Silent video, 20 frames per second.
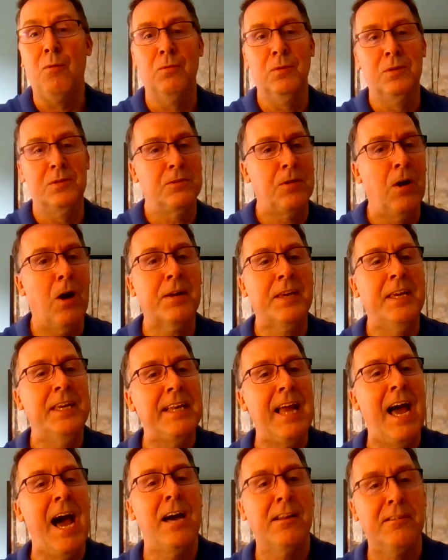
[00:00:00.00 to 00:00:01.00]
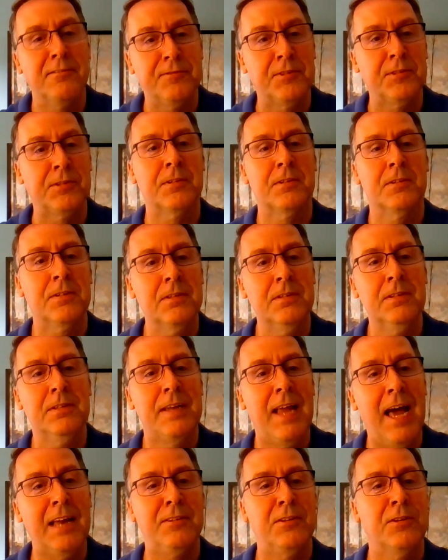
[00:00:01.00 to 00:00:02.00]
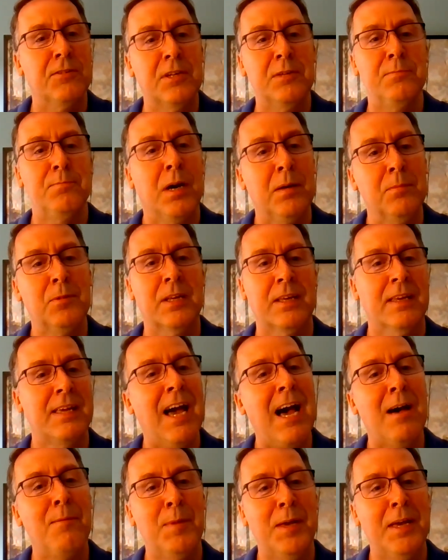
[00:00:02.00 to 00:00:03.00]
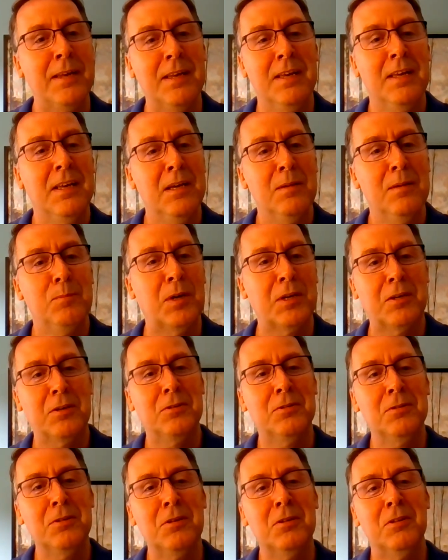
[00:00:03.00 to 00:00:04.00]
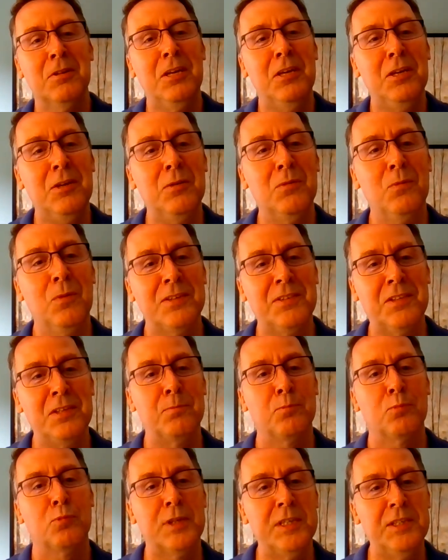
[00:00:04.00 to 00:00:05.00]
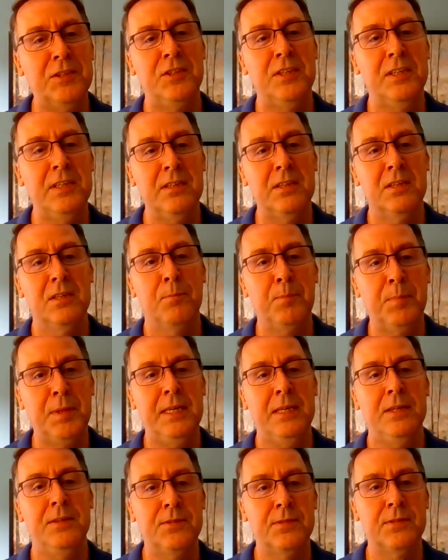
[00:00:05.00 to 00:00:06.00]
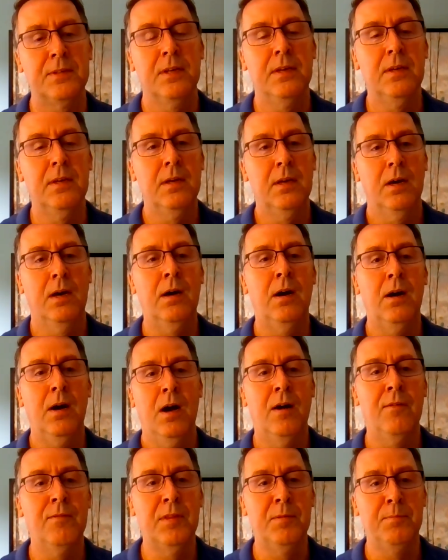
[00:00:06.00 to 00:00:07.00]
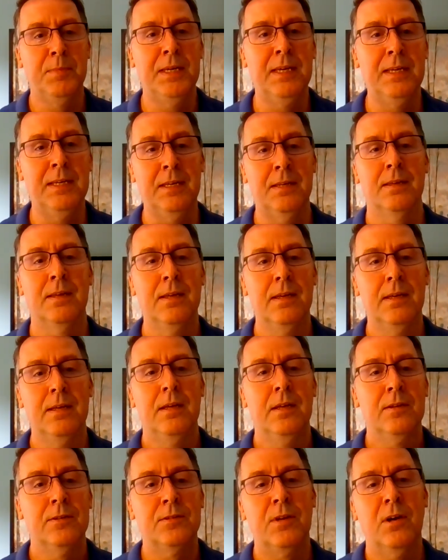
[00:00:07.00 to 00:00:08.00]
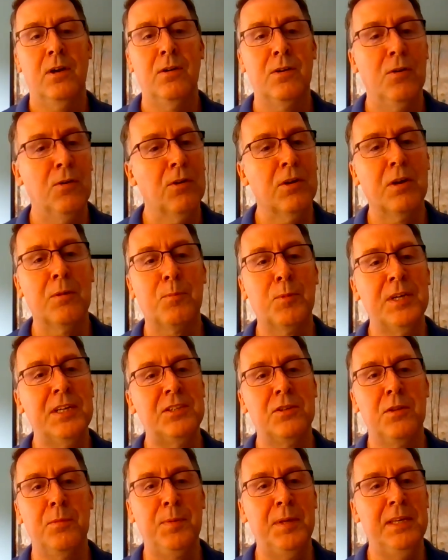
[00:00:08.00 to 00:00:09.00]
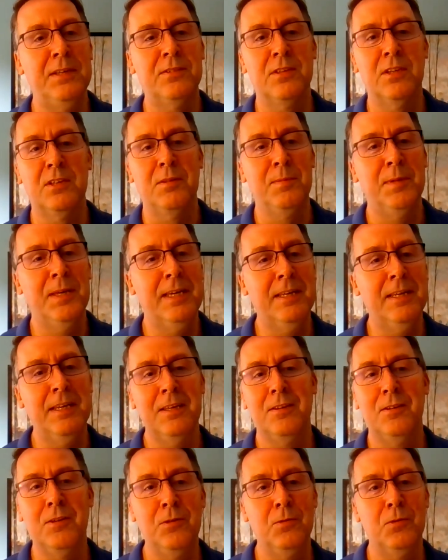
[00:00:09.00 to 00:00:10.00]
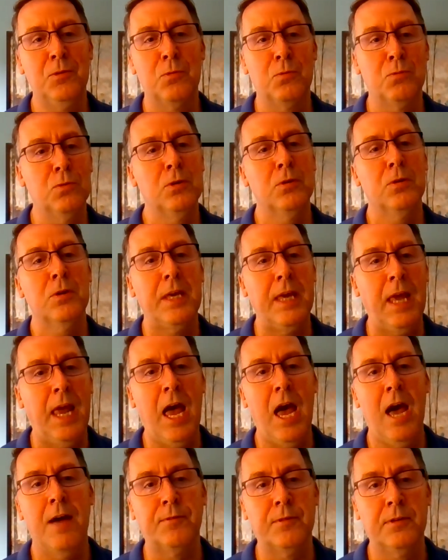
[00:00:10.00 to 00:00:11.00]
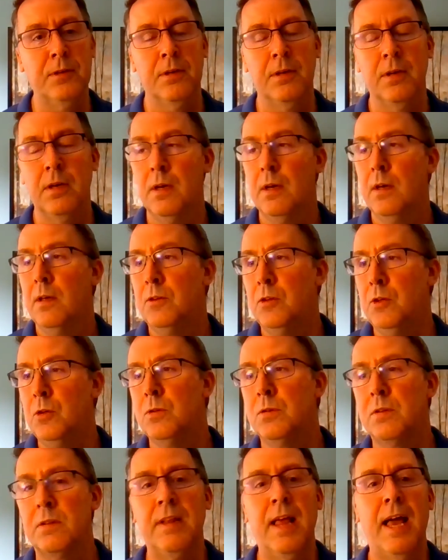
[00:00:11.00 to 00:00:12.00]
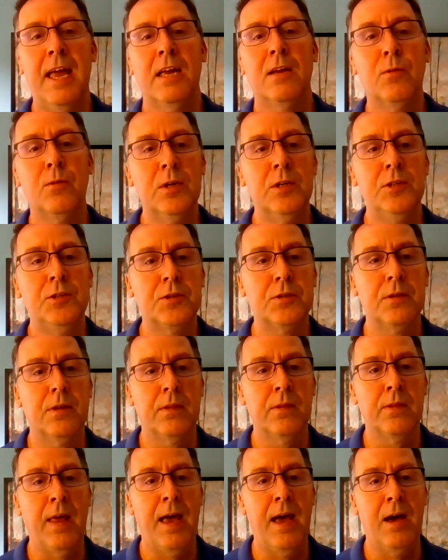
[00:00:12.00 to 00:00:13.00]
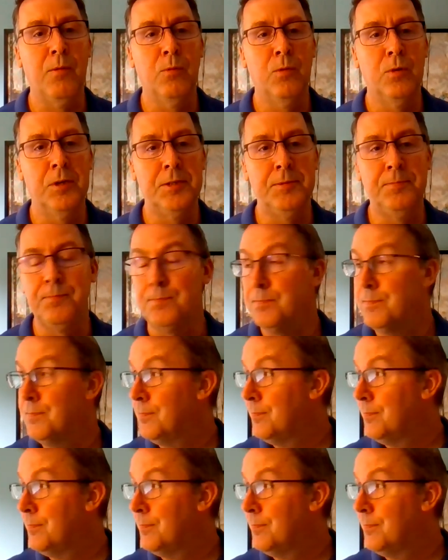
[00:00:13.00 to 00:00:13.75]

was talking out of turn, not during public comment, but clearly wasn't breaching the peace of the meeting. So in order to breach the peace of the meeting, you really have to use language that would,